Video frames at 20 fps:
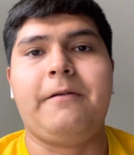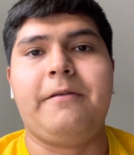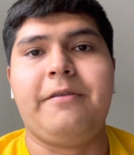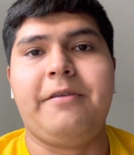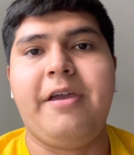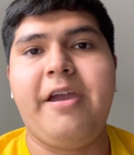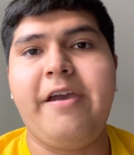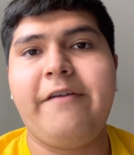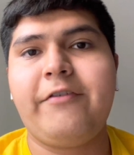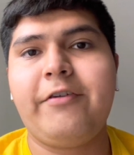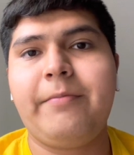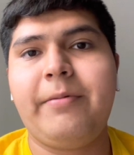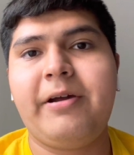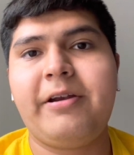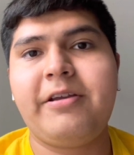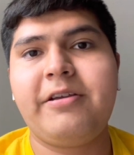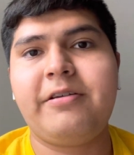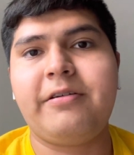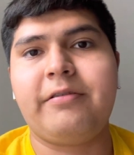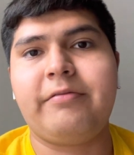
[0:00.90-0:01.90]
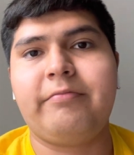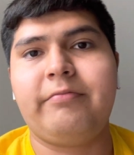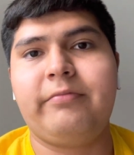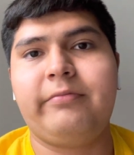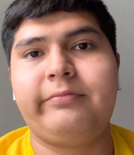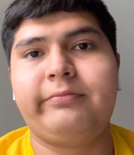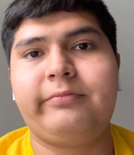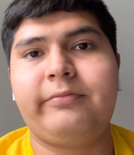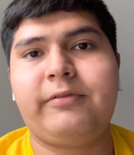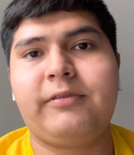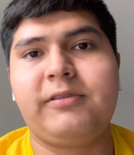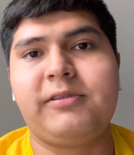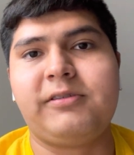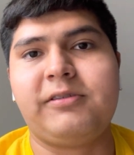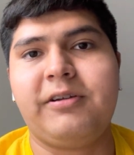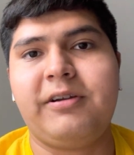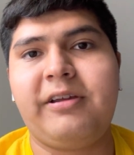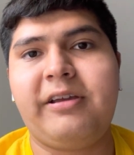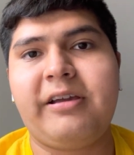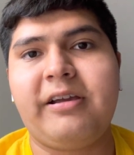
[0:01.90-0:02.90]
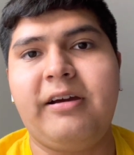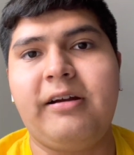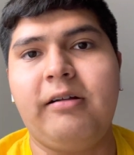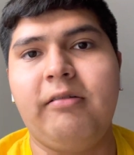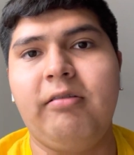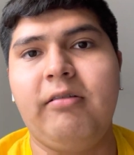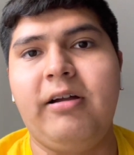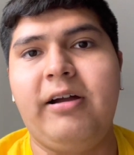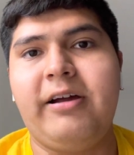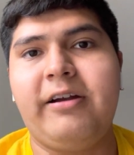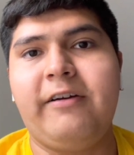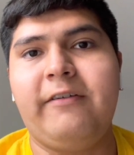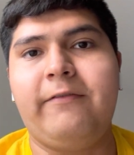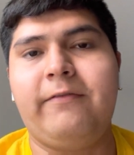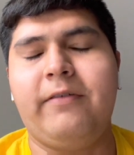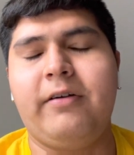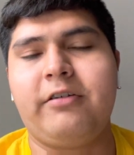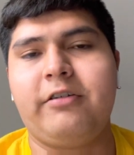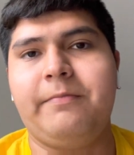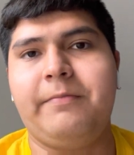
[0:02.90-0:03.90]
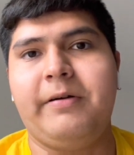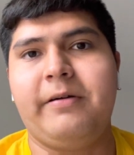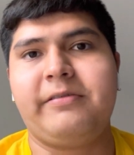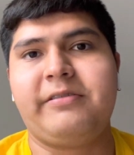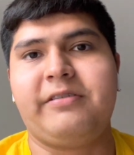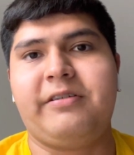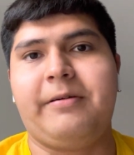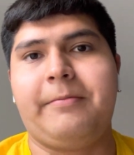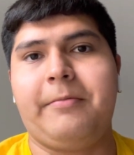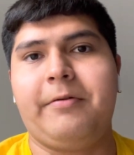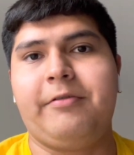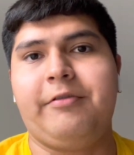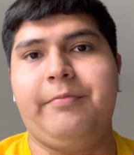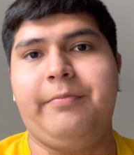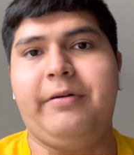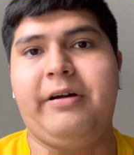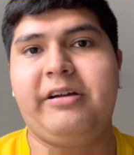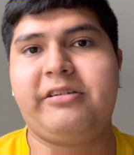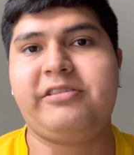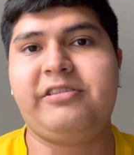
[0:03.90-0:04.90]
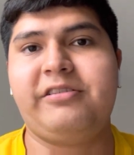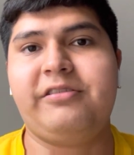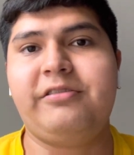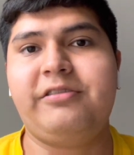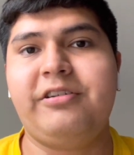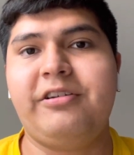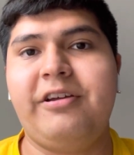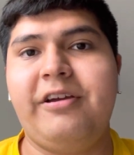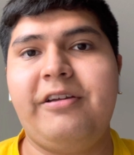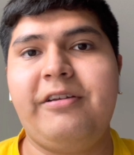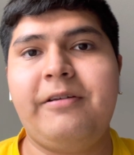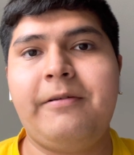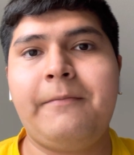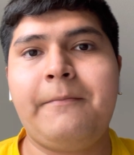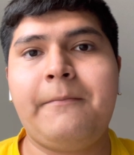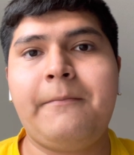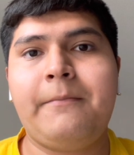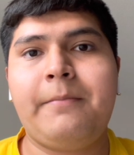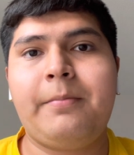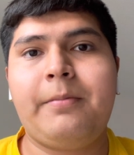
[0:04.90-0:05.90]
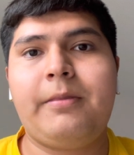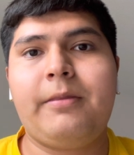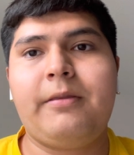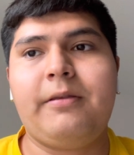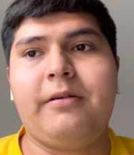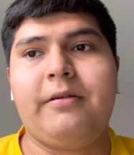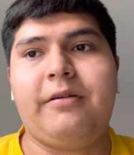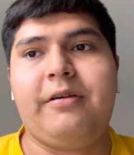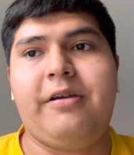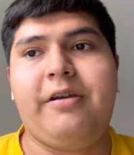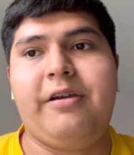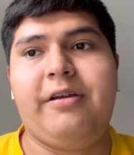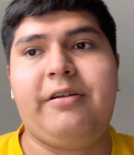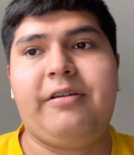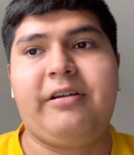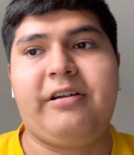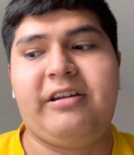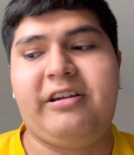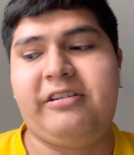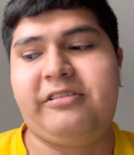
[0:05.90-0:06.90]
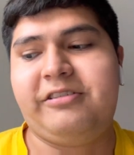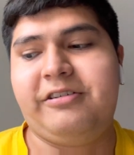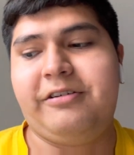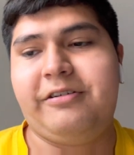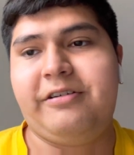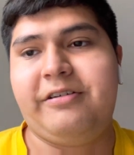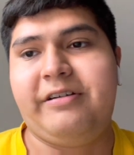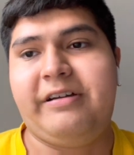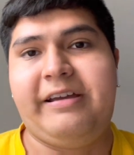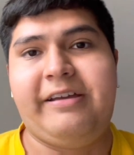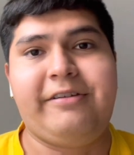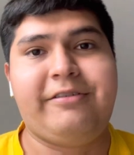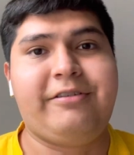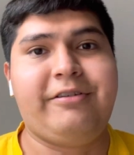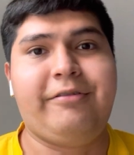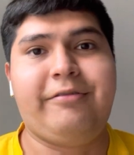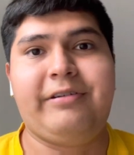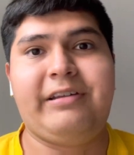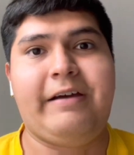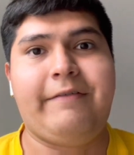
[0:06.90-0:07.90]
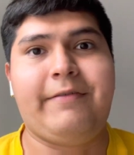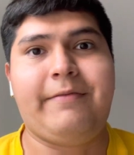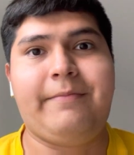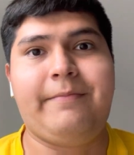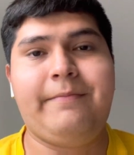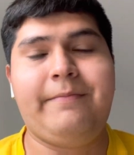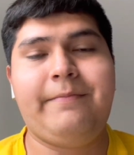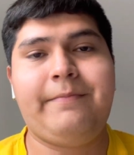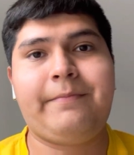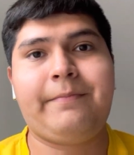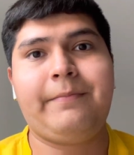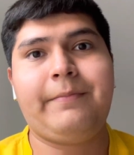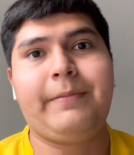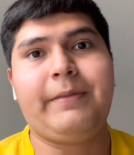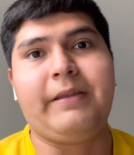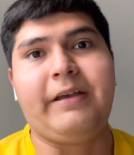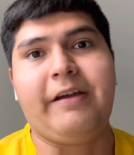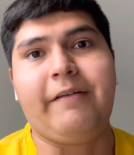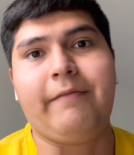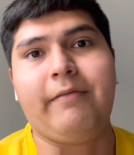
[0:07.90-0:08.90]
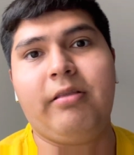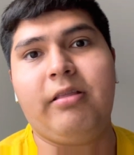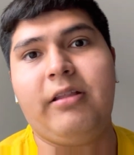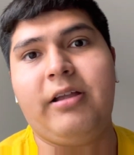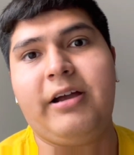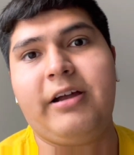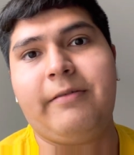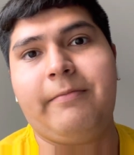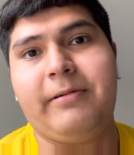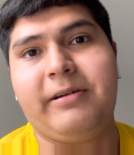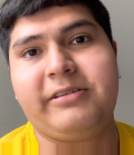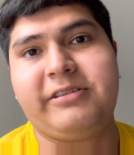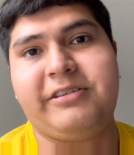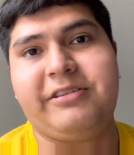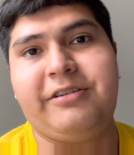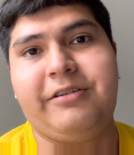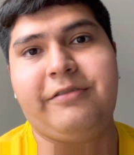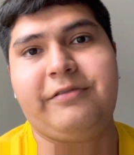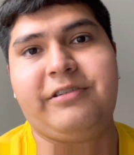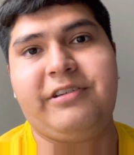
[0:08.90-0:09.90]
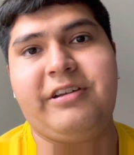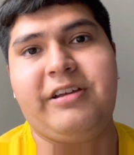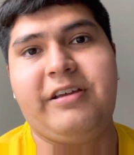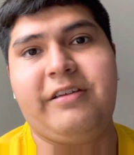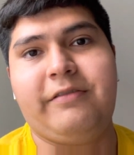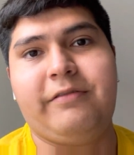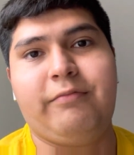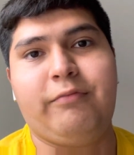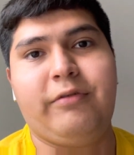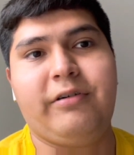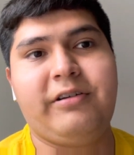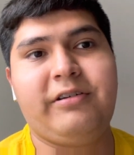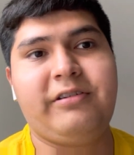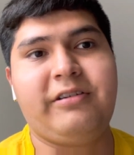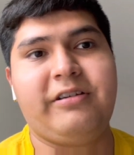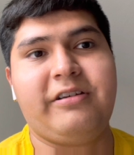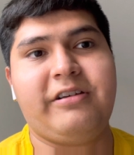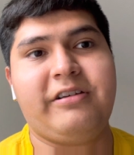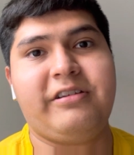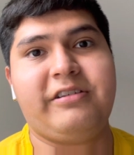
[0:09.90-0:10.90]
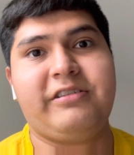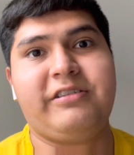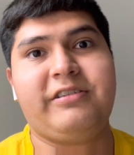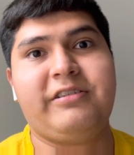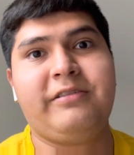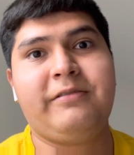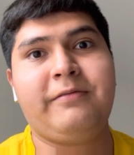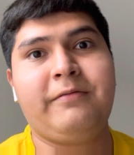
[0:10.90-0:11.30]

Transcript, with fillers: Hey everybody! Today I got a lot of Funko Pops that I'm gonna unboxing today. And I gotta tell you, I don't have a... I have a lot of boxes here today. One is